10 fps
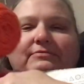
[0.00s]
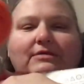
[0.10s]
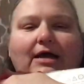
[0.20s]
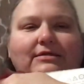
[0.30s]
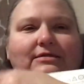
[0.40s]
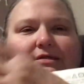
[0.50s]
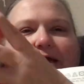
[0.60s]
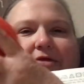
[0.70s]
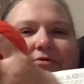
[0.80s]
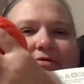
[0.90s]
size as the
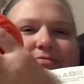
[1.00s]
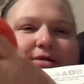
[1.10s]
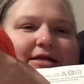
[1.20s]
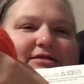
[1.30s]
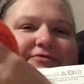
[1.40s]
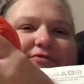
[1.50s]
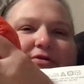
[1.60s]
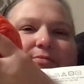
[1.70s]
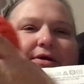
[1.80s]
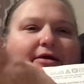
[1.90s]
other ones, but they just feel
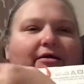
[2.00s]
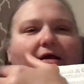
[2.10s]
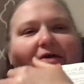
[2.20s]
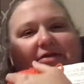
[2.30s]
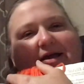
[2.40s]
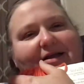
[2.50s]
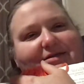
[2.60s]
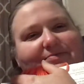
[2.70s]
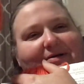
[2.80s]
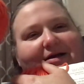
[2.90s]
bigger. I think it's
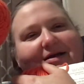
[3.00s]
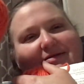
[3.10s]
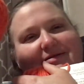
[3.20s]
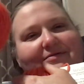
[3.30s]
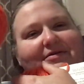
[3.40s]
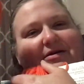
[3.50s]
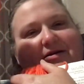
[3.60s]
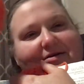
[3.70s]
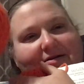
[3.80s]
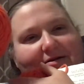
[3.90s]
because of the
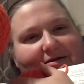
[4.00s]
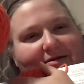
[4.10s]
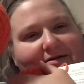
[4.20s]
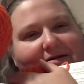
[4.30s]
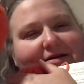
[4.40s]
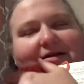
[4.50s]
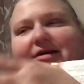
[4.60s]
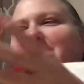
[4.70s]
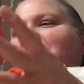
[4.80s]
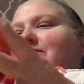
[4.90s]
color.
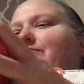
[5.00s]
It's so